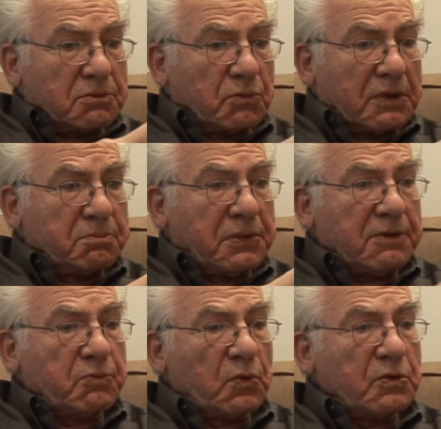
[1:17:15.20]
when
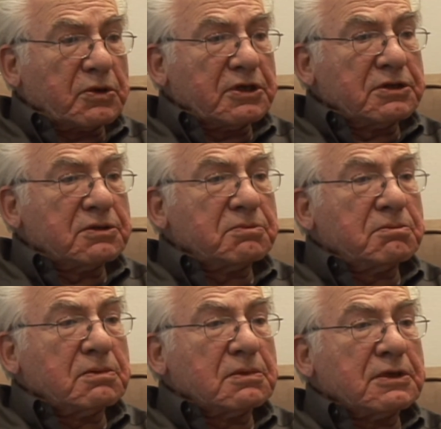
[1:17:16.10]
people
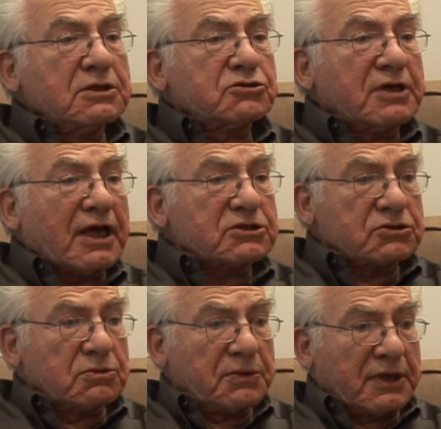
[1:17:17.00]
in
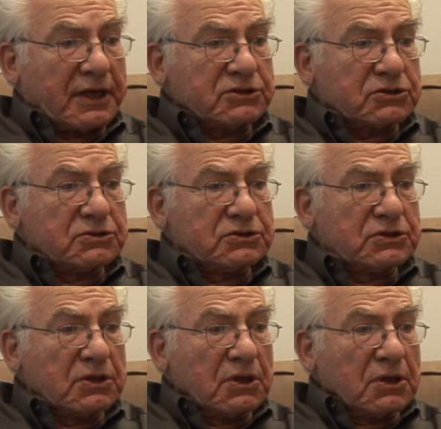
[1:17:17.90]
international
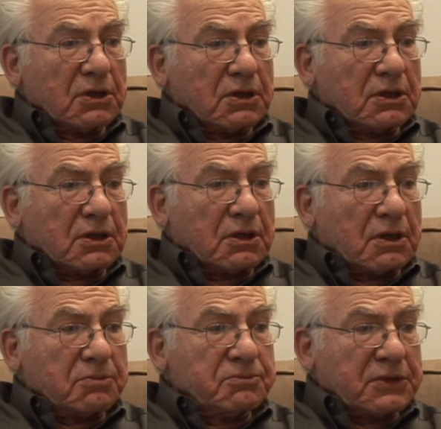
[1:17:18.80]
relations
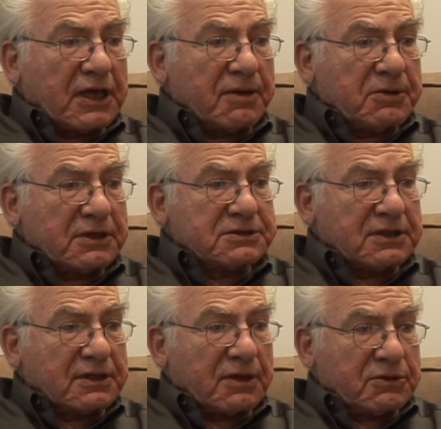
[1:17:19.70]
um, came in and
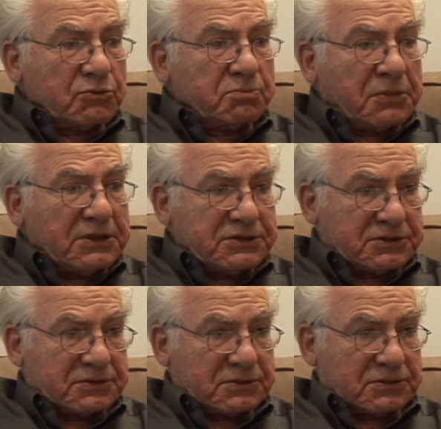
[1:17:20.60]
said they would do
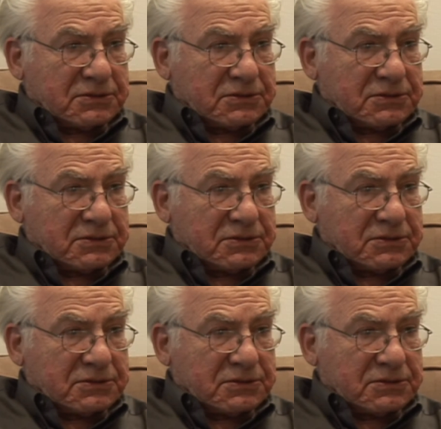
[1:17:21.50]
peace